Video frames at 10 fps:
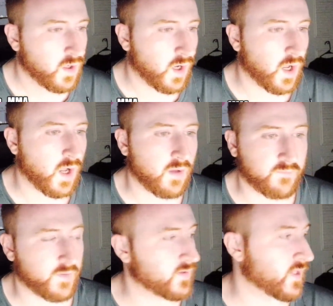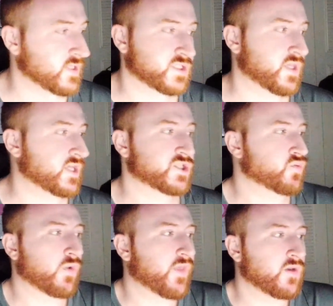That's just
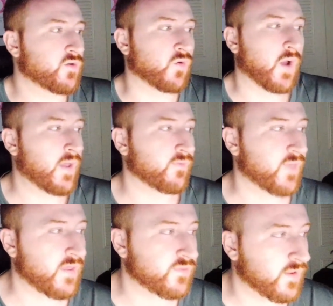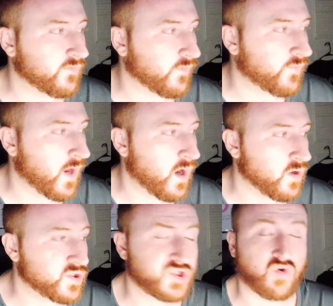what they do, and they think that they're
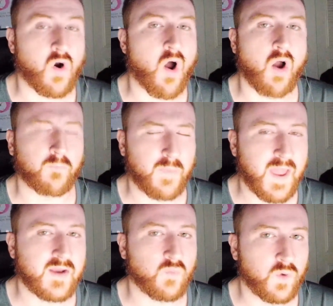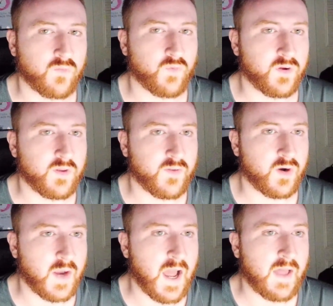strong men when really they're
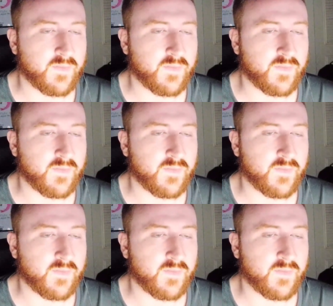not.